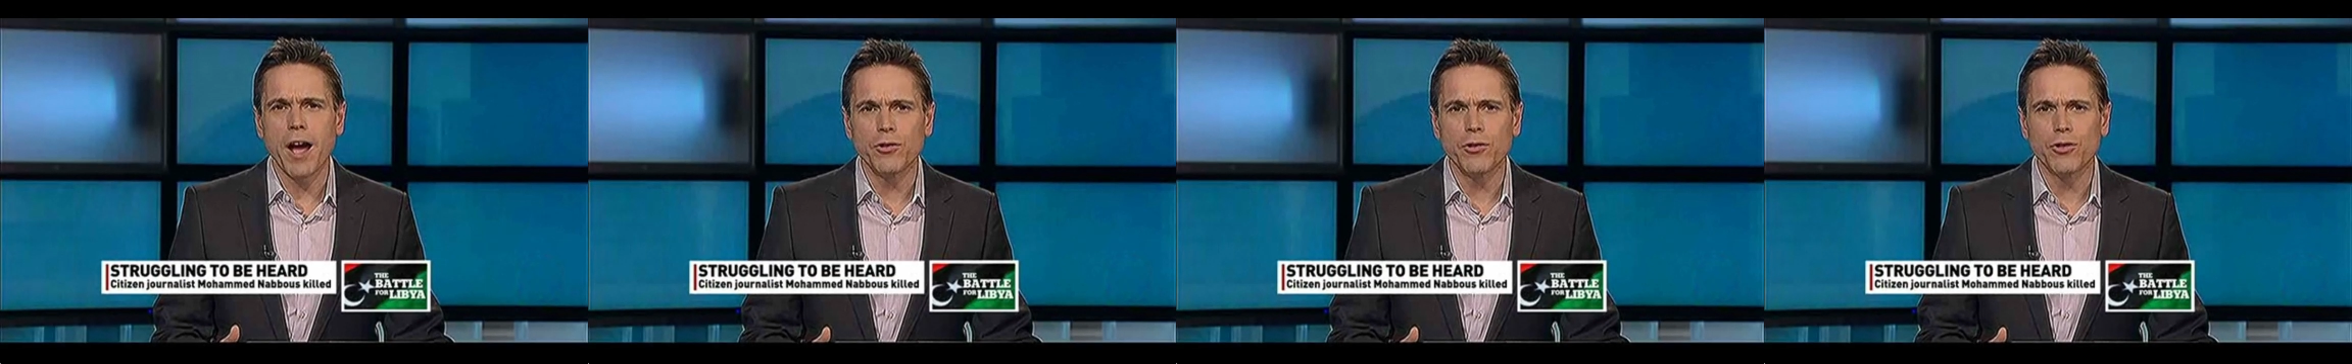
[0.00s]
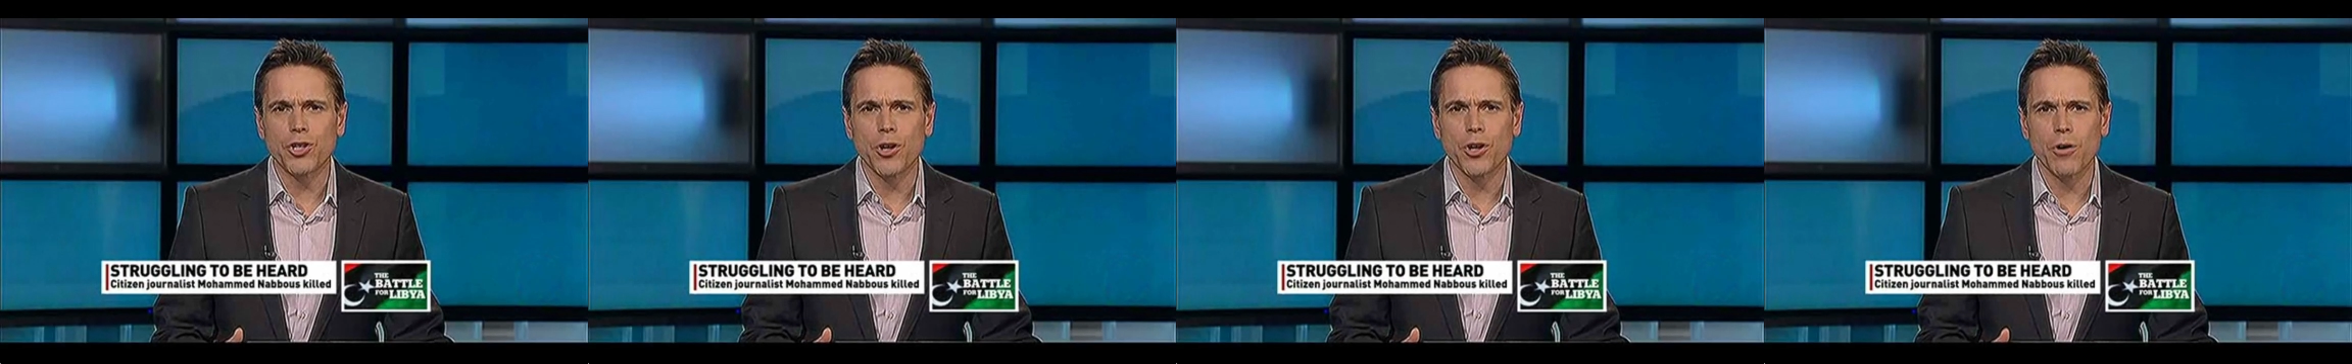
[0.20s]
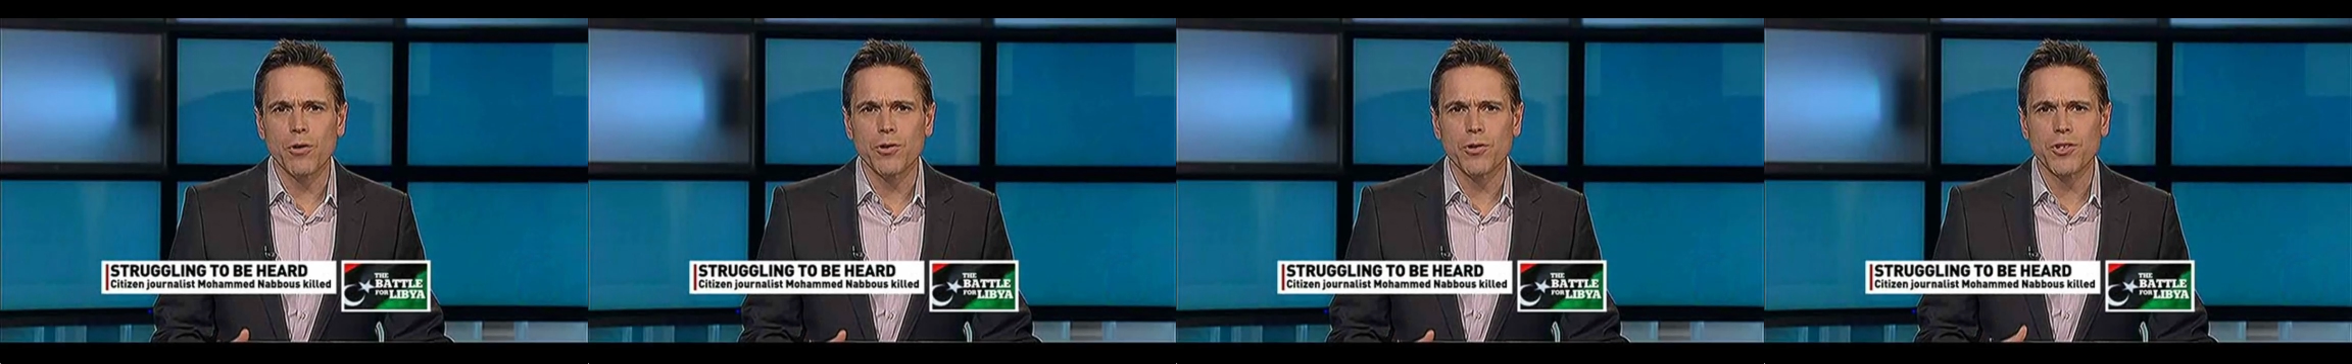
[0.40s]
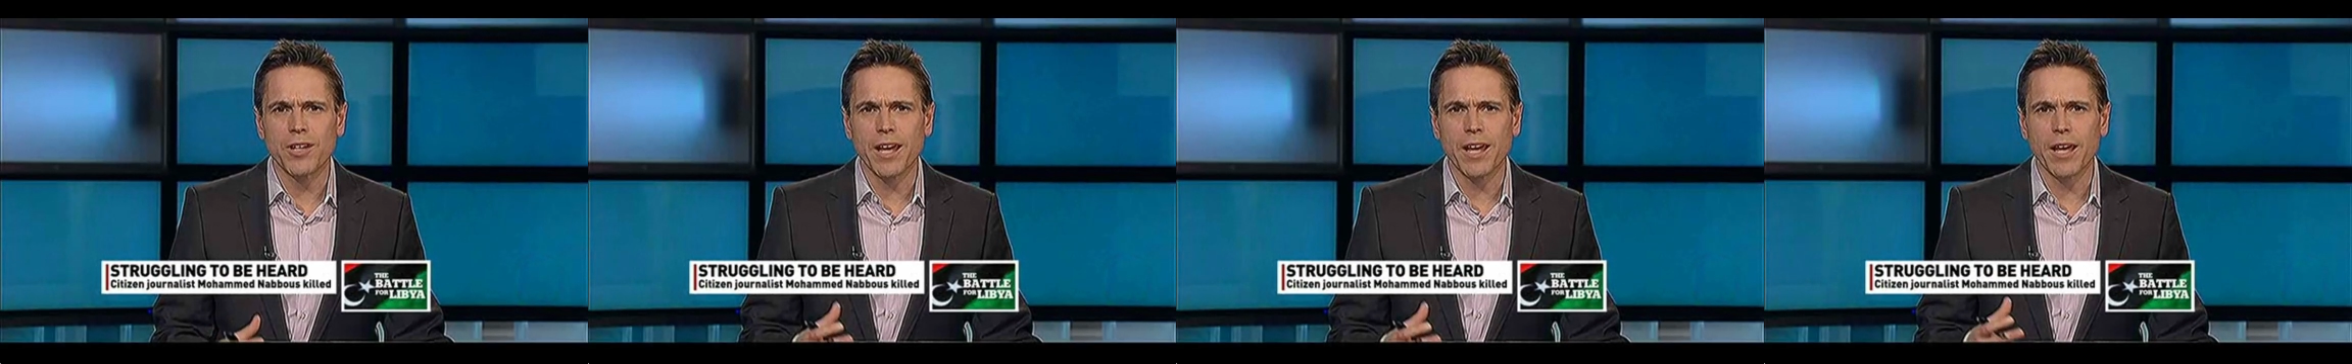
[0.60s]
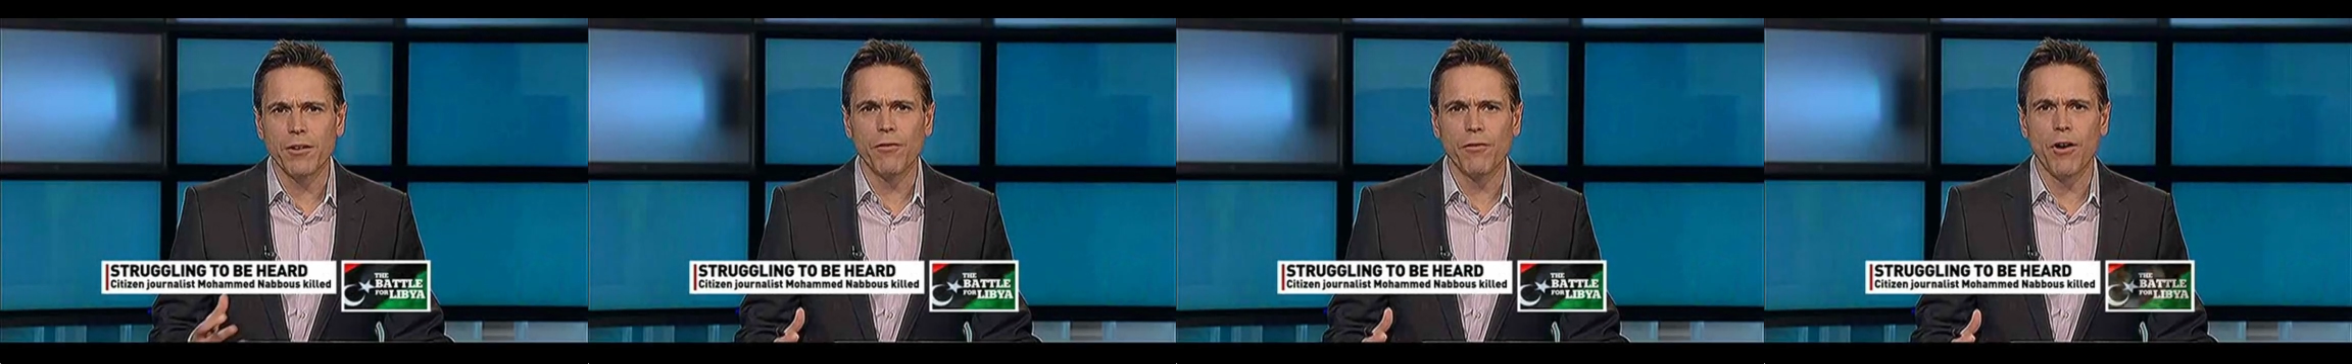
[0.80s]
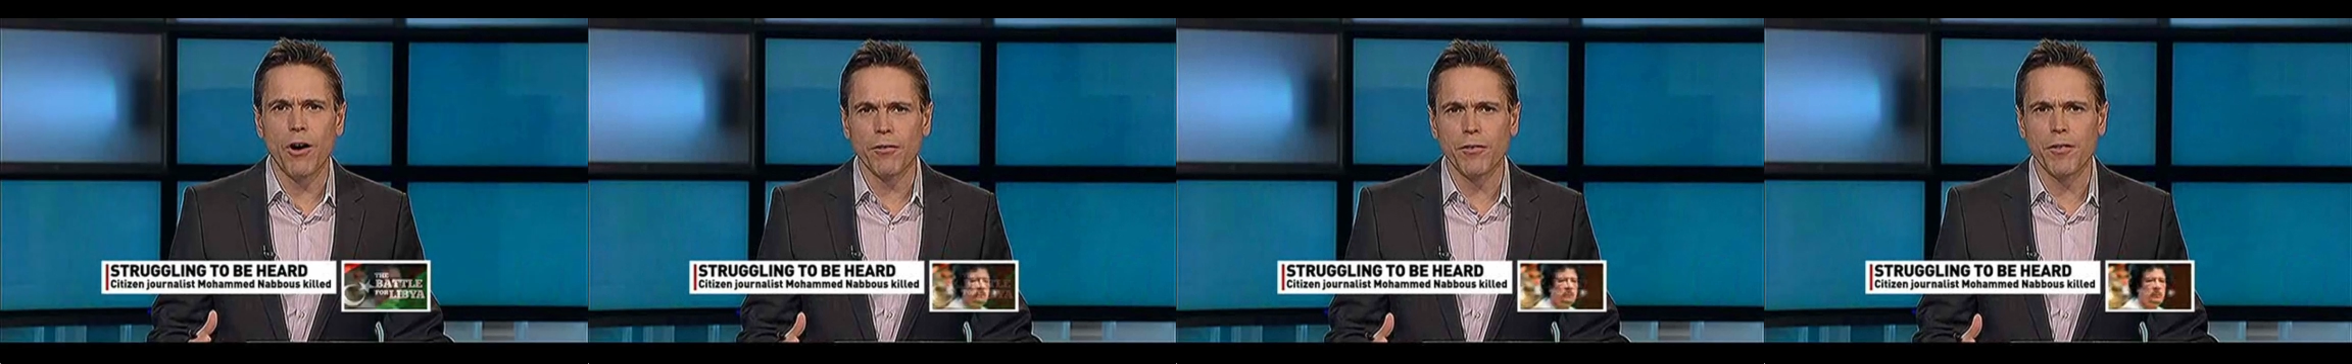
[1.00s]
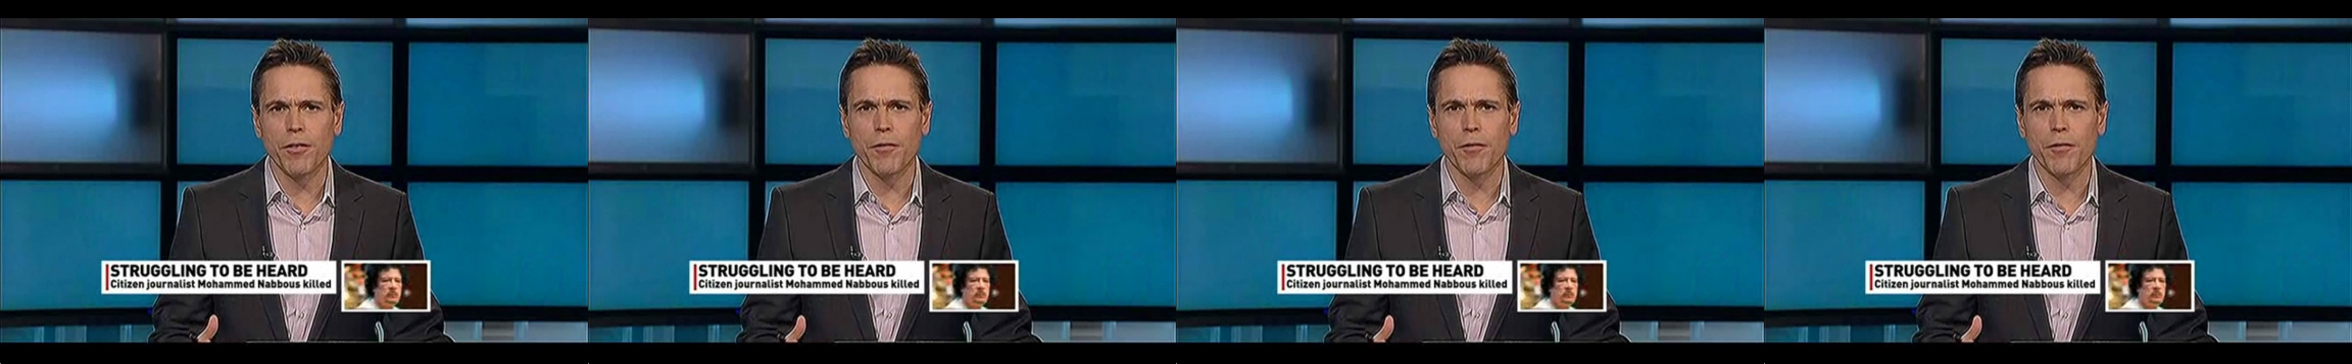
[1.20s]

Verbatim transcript: you chose to get involved